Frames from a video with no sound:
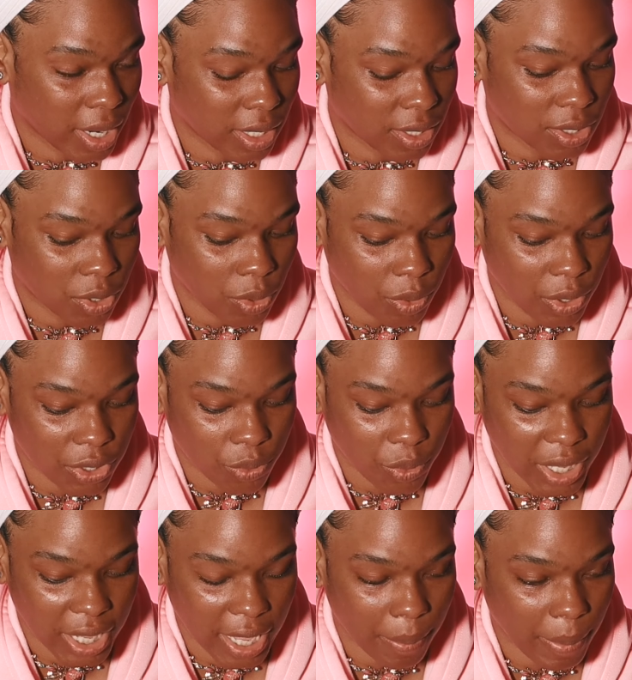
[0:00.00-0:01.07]
and as soon as
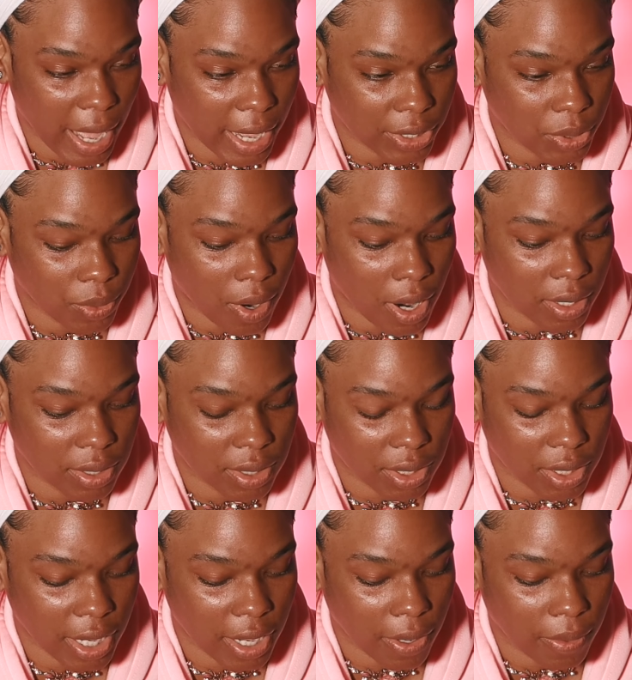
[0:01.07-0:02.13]
we get back to
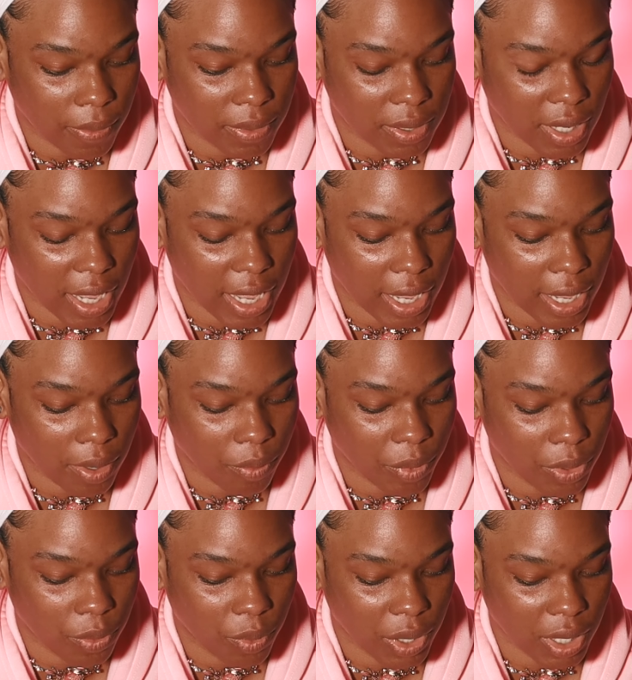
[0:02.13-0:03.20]
ourselves and
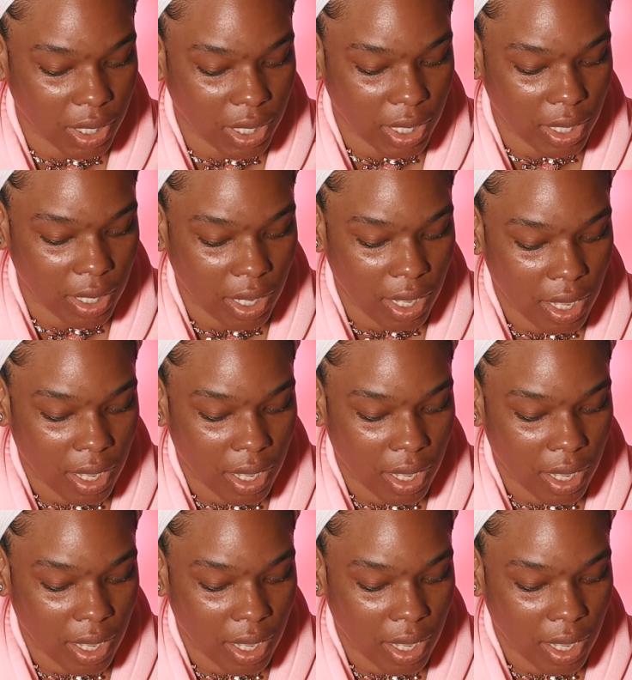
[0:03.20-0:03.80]
we really